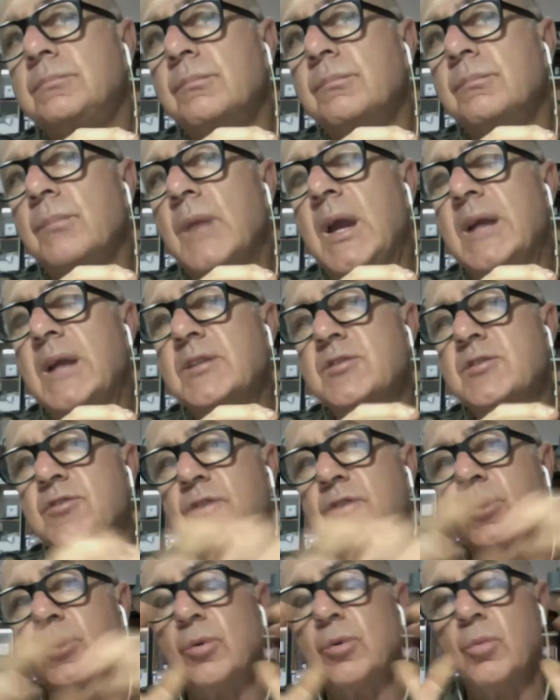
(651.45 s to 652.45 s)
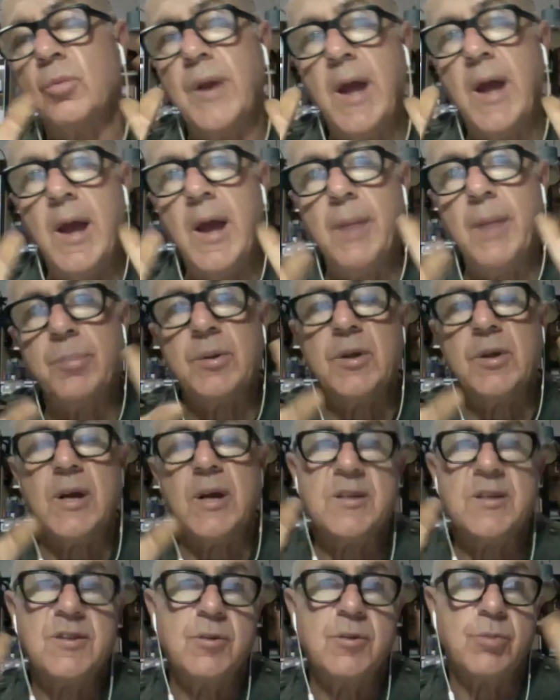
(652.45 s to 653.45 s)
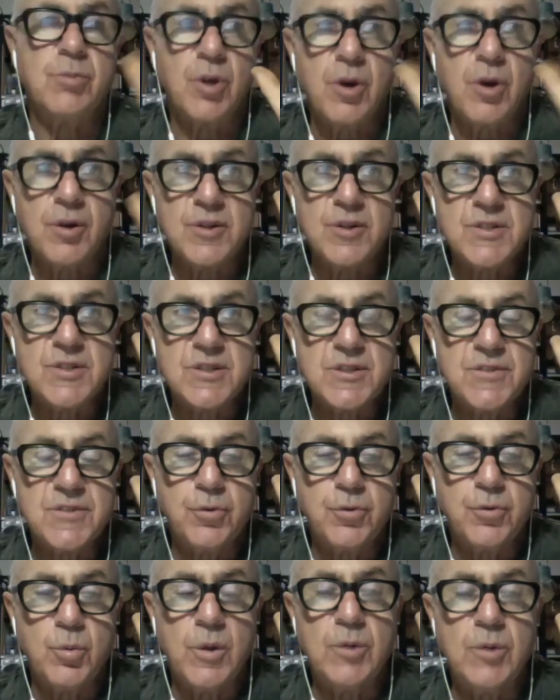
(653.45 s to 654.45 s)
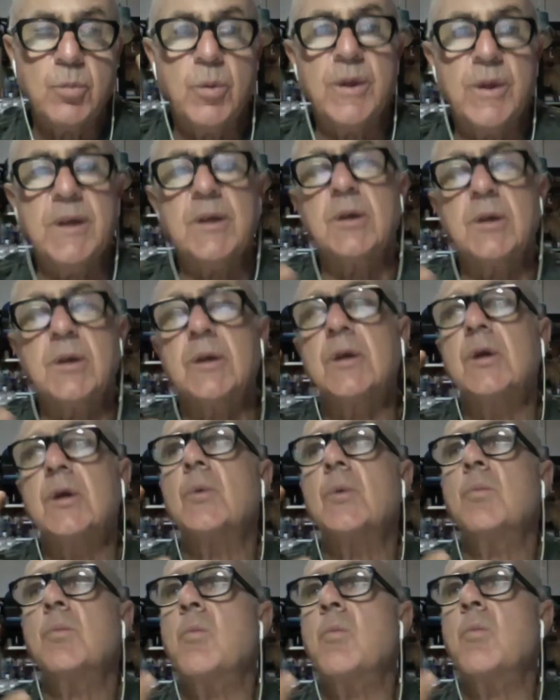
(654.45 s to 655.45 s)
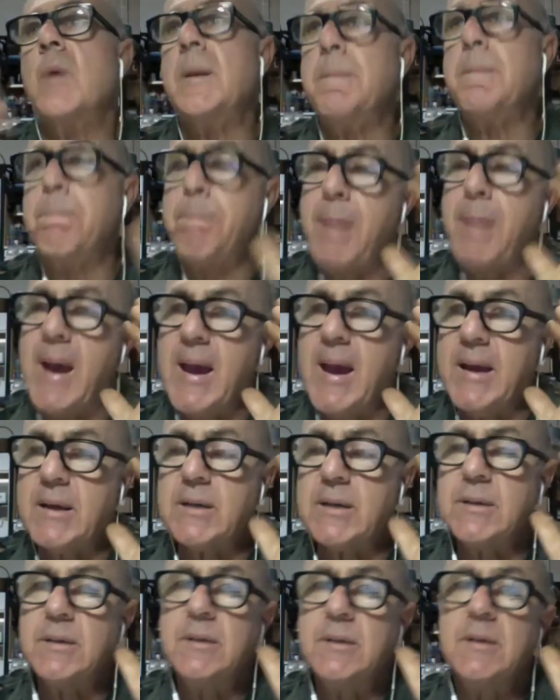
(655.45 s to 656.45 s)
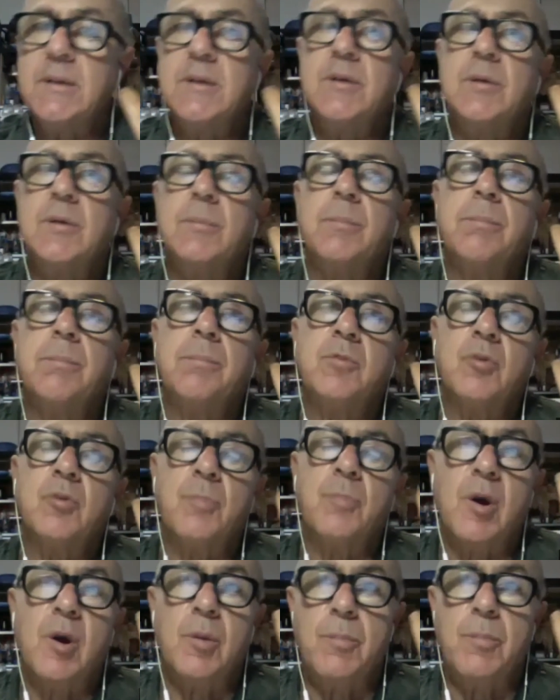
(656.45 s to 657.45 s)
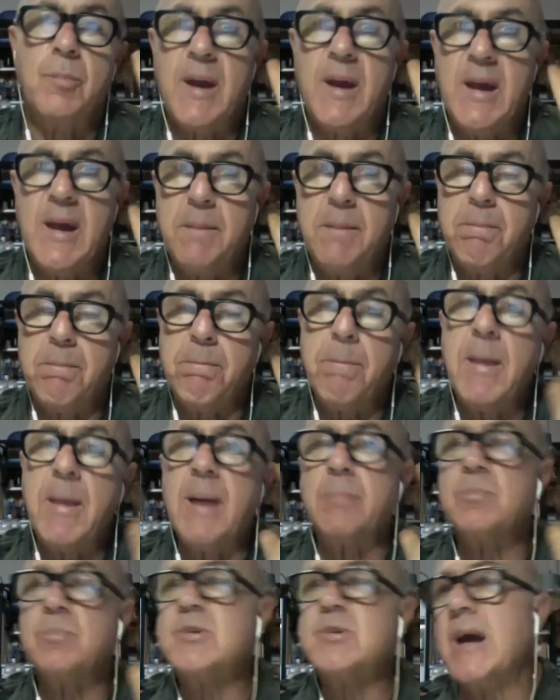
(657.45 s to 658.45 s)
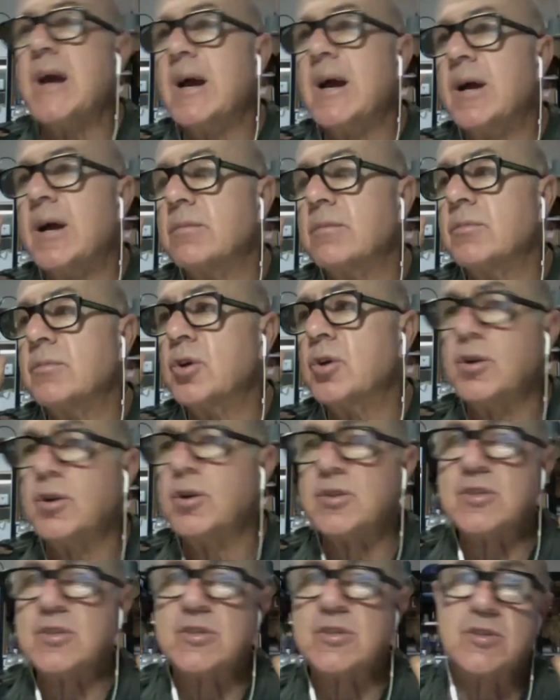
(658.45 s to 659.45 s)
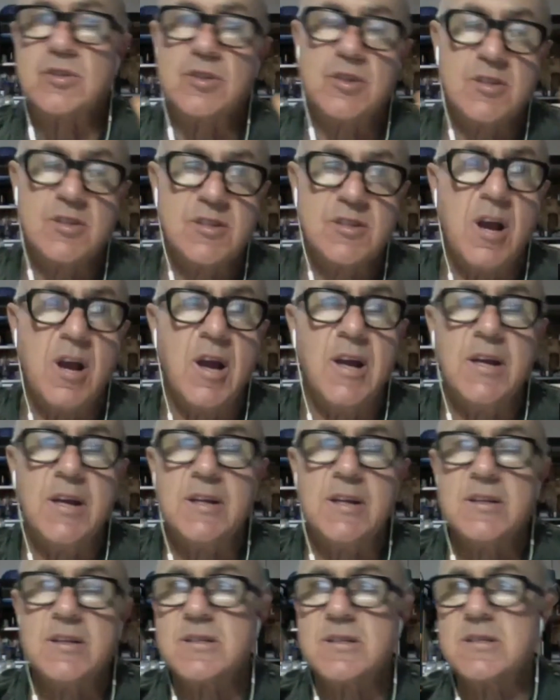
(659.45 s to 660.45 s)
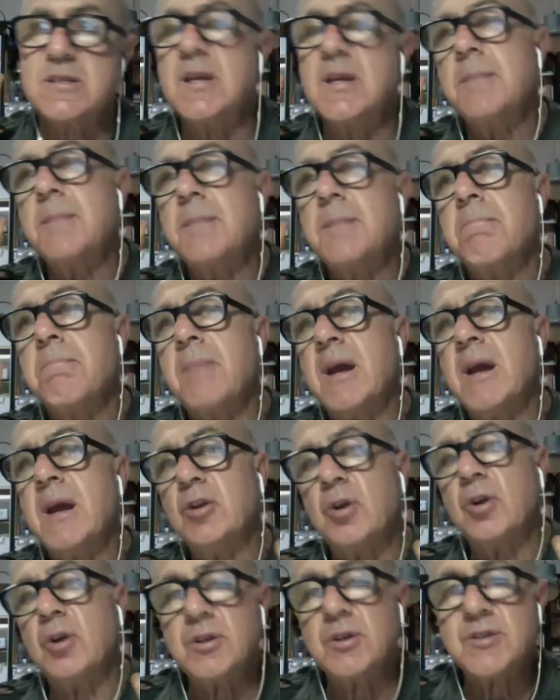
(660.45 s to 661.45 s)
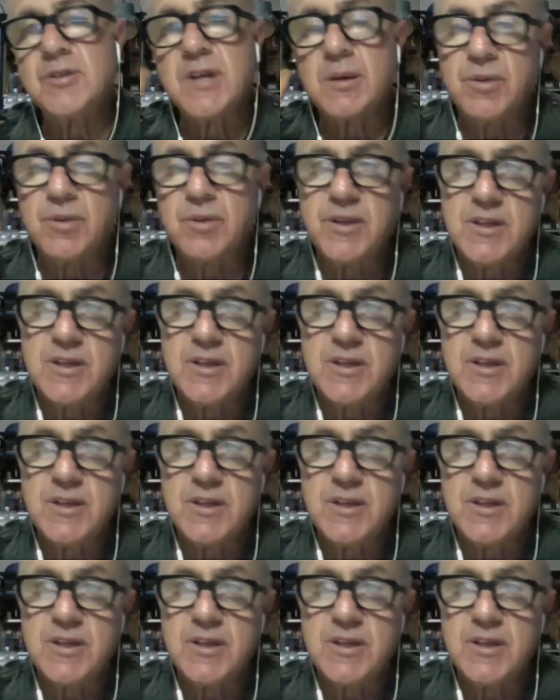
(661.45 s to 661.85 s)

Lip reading: And so what happened, I did the reconnaissance for 1 week, went back to Byron Bay, mapped out costs, designs, made contact with these